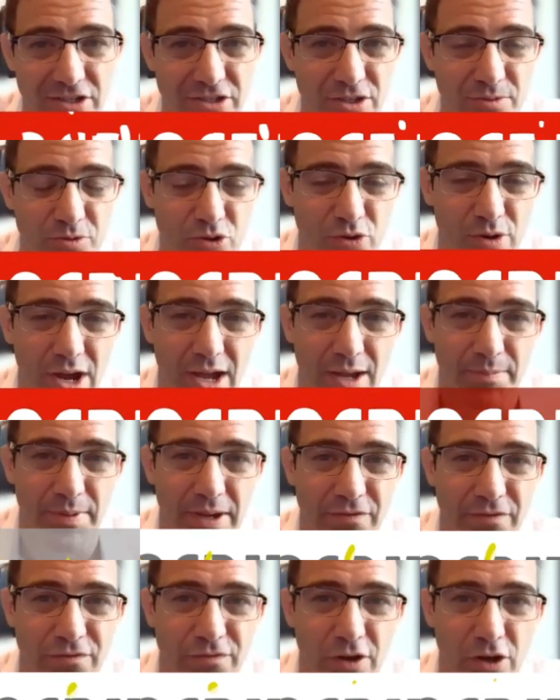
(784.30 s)
subscribe
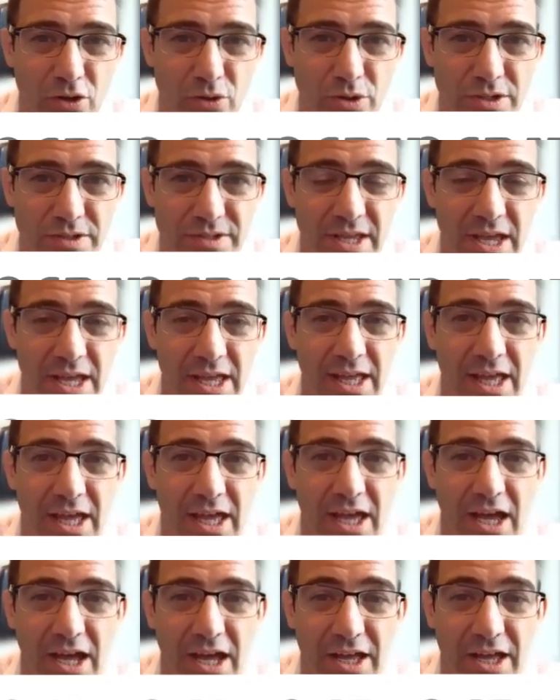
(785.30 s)
and follow us.
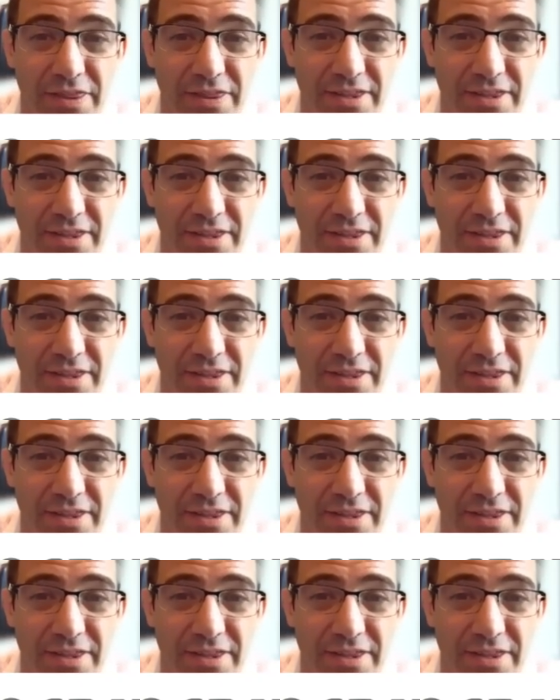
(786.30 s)
Uh,